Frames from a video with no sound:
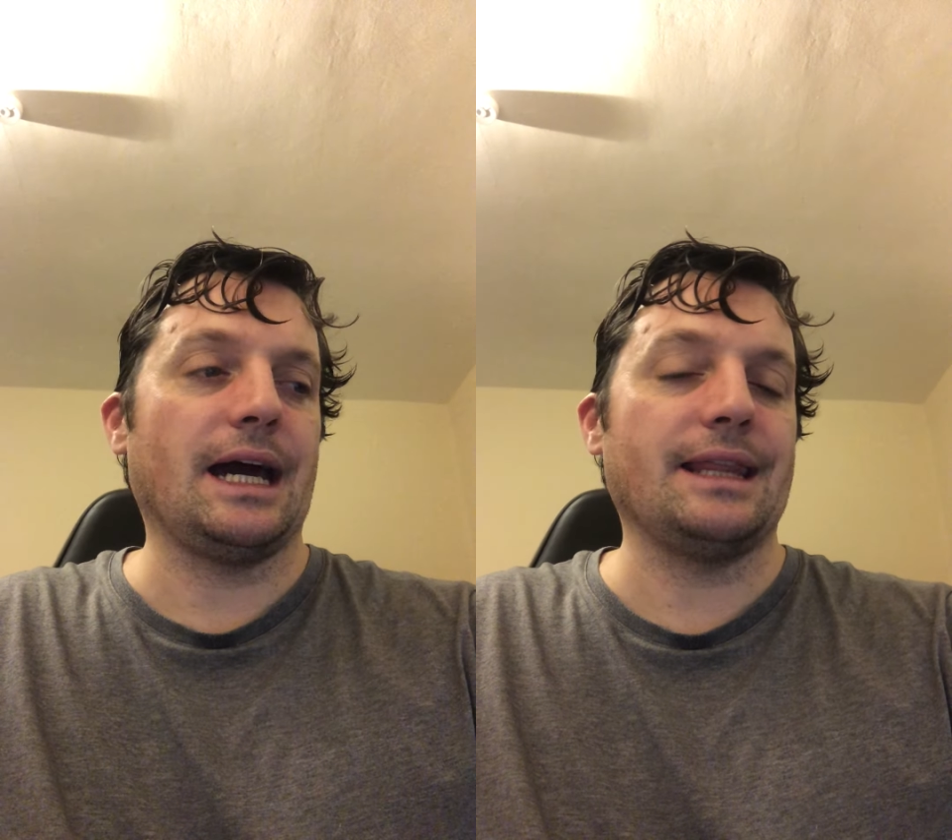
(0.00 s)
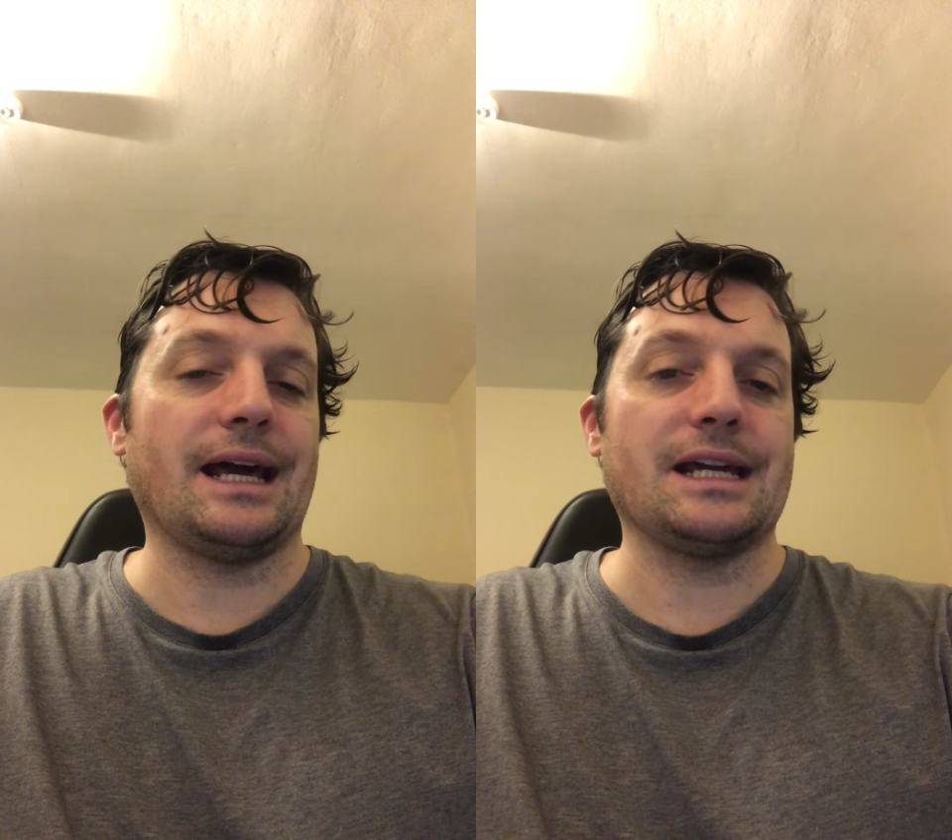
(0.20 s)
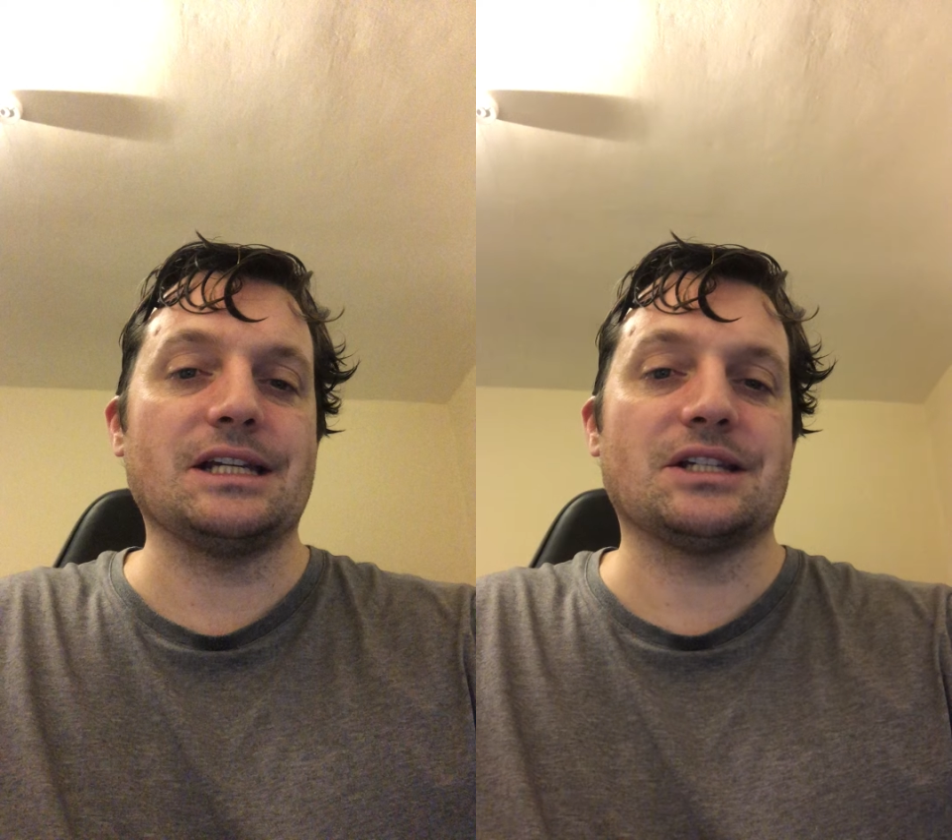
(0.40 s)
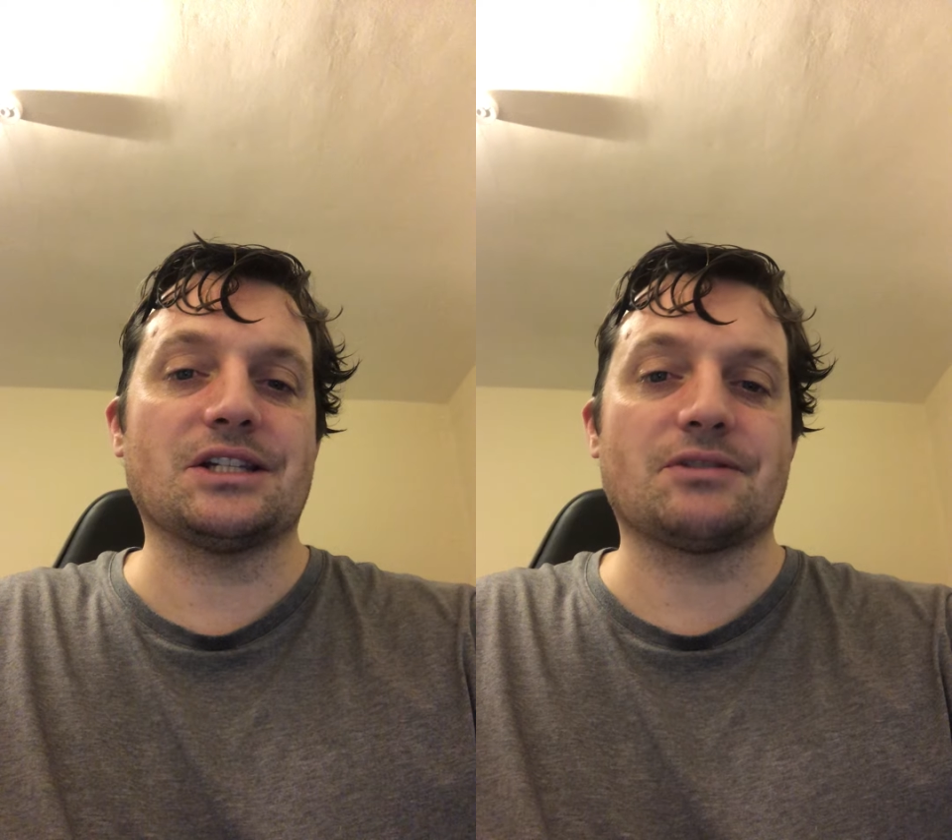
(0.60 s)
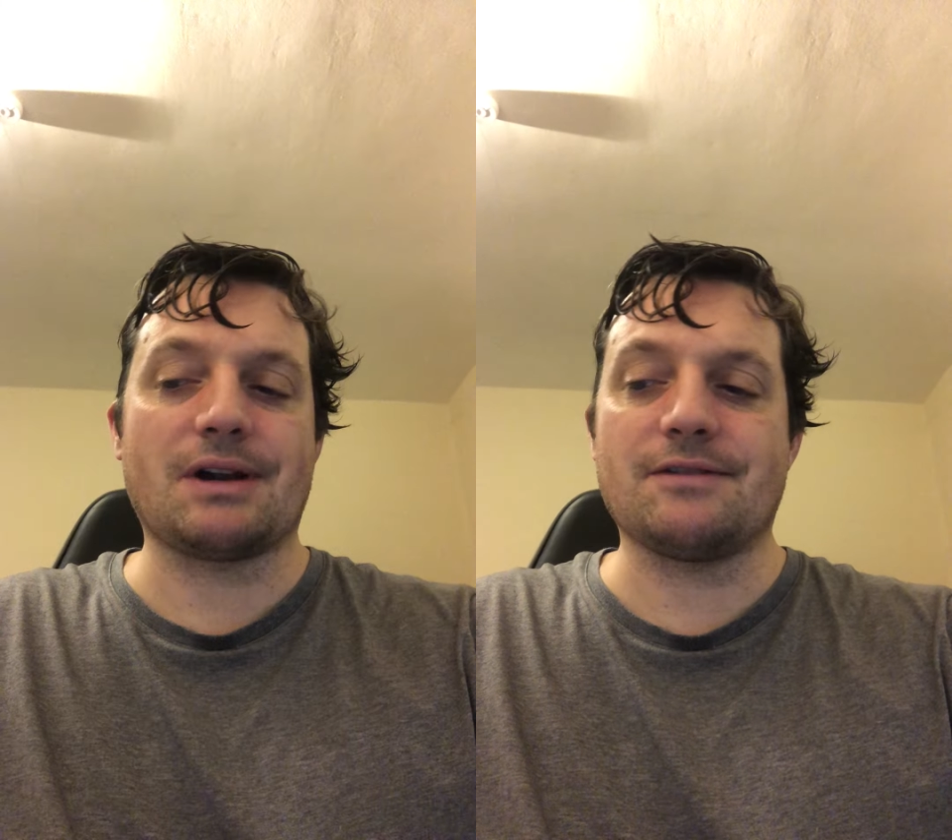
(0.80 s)
and that is
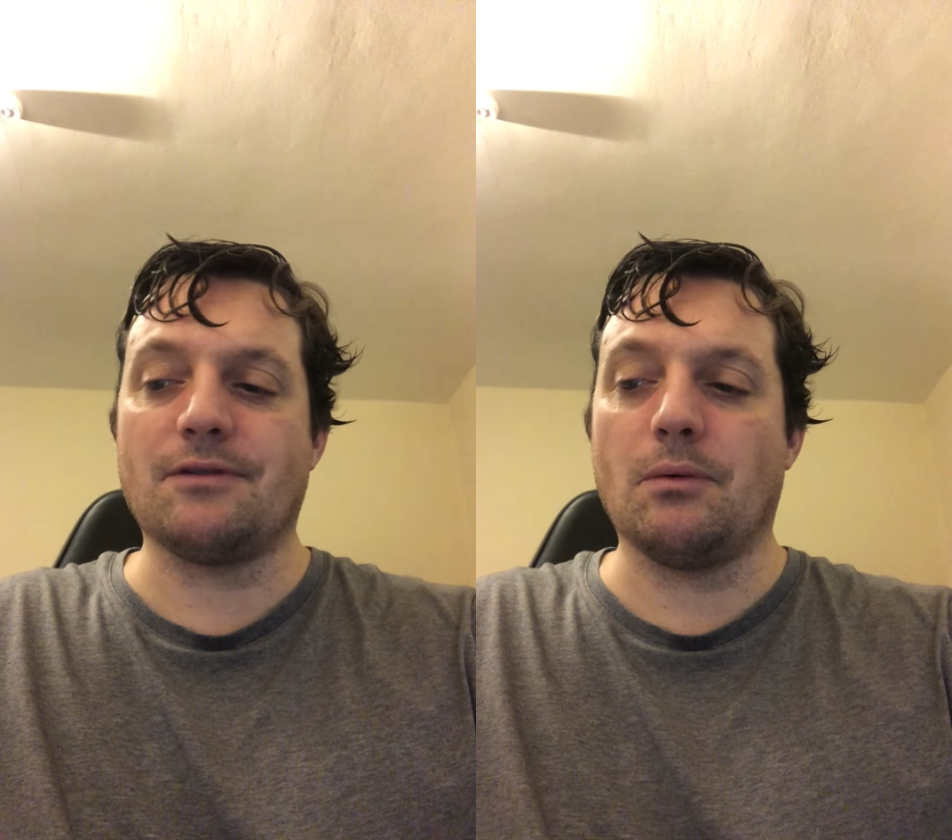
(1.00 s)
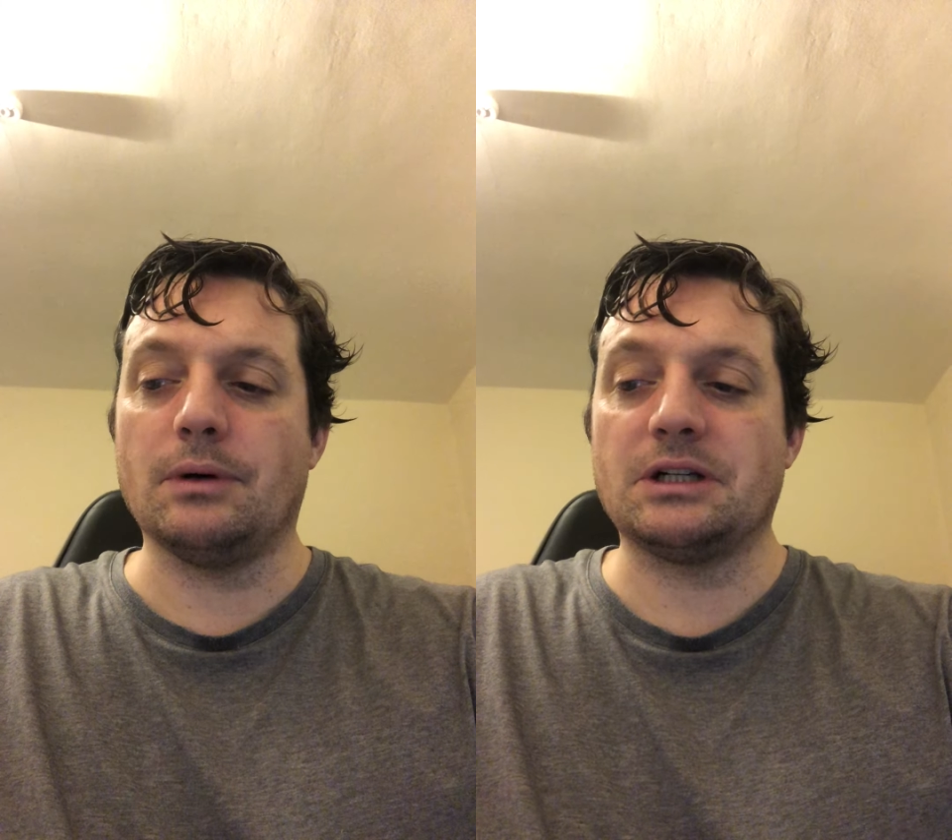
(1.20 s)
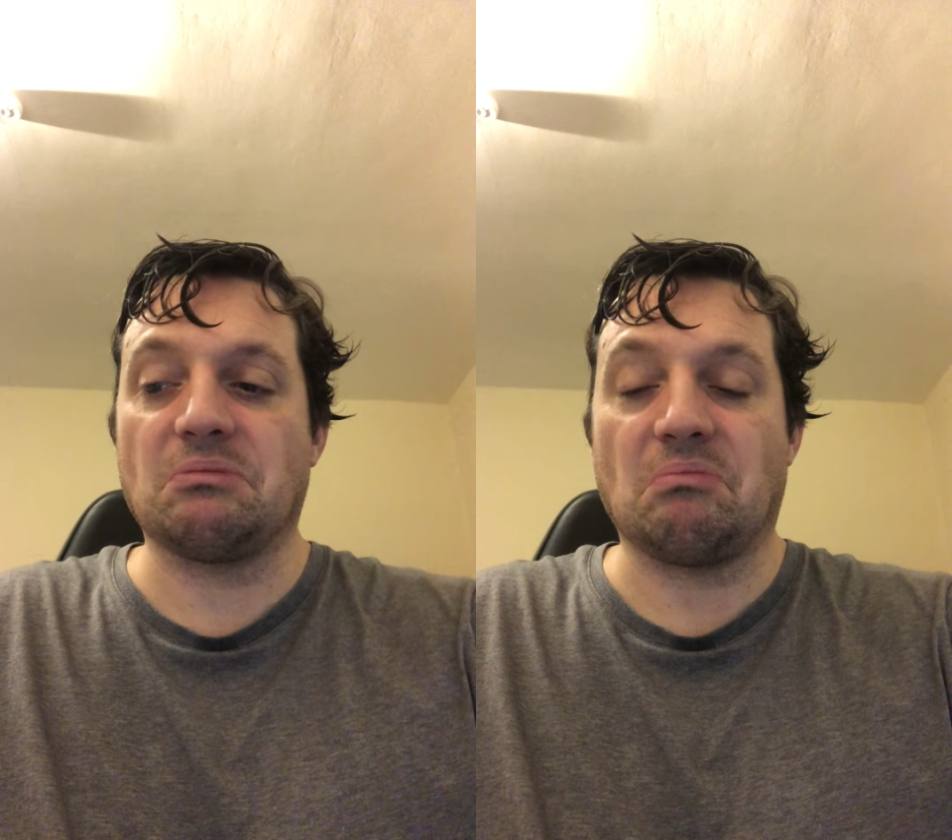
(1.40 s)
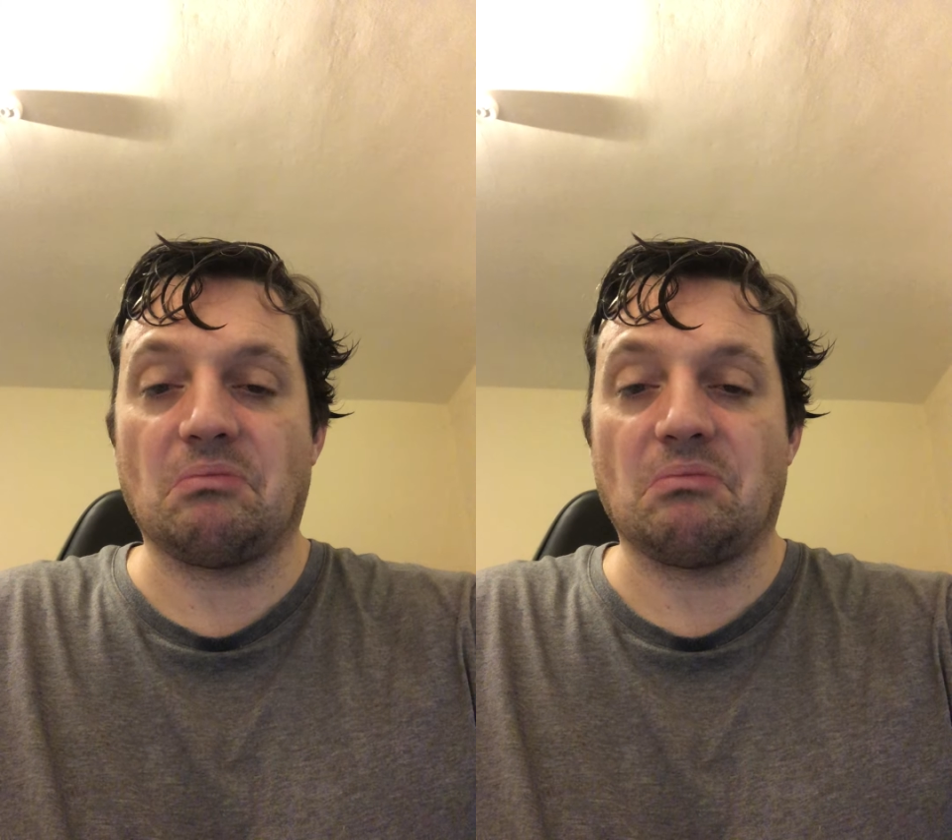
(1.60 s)
straightforward